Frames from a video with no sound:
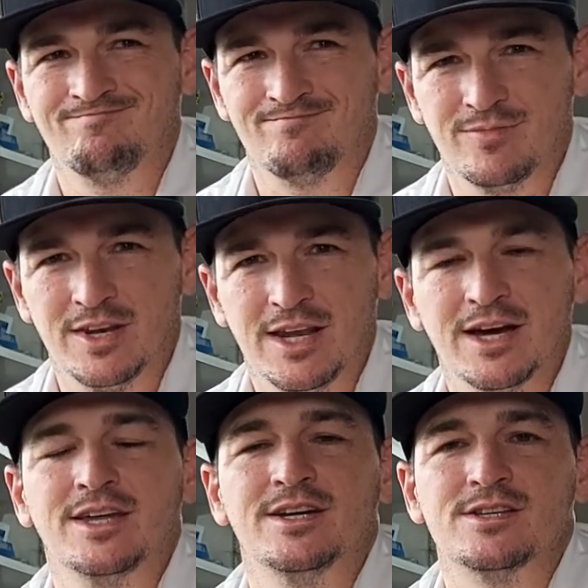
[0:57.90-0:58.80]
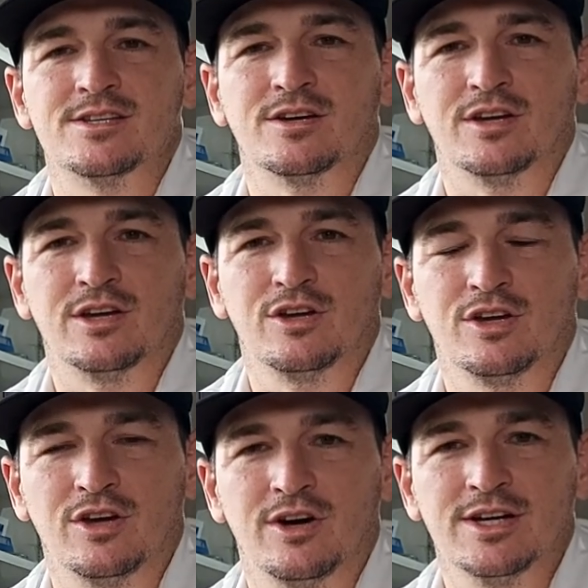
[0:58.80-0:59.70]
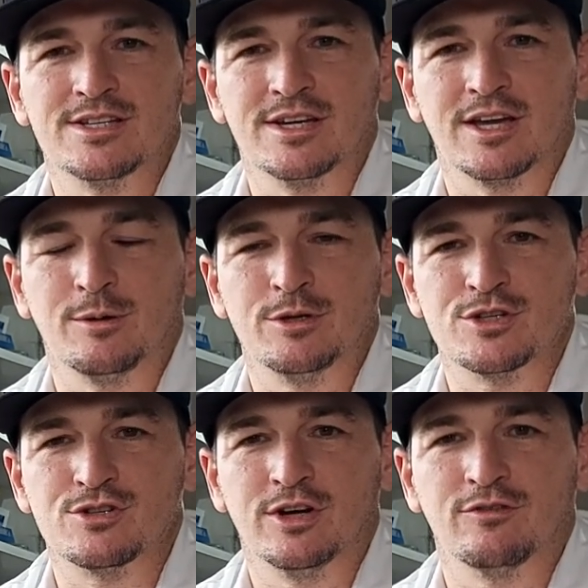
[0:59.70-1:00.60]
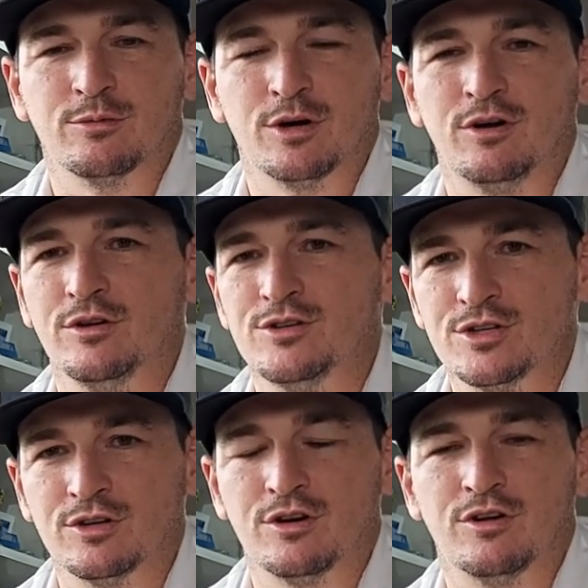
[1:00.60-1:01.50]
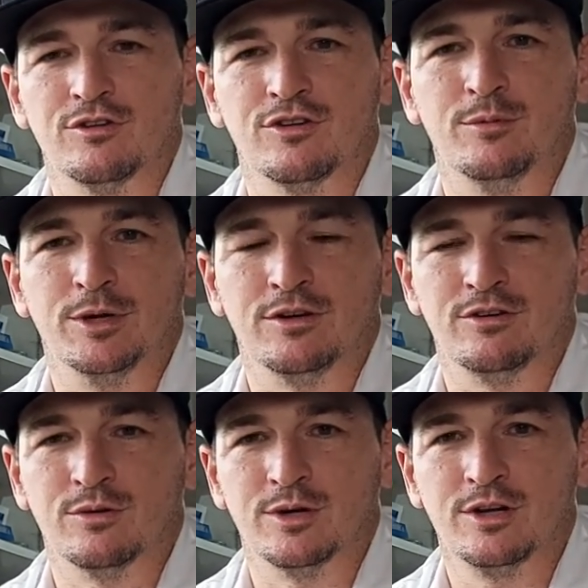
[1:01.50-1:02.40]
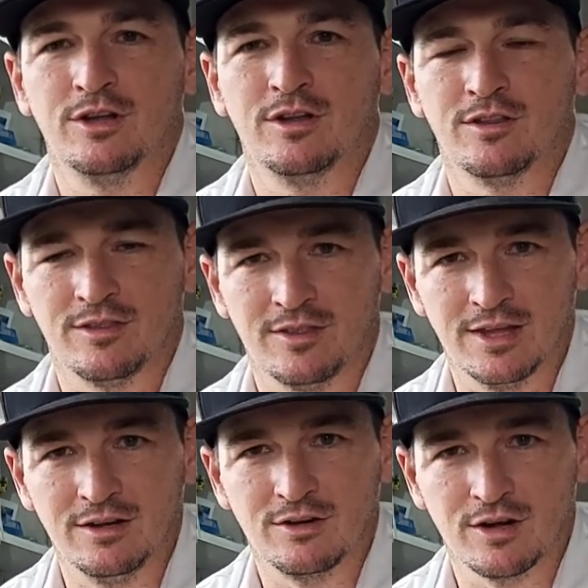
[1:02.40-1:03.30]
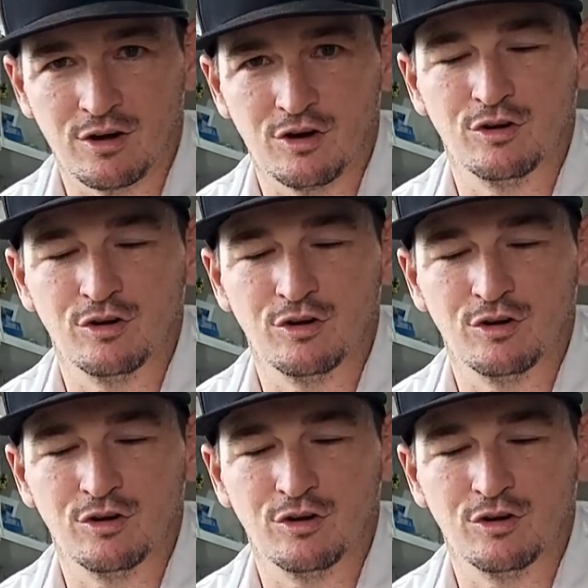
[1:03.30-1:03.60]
nowadays, guys that are coming straight from college onto the big tour, they look at home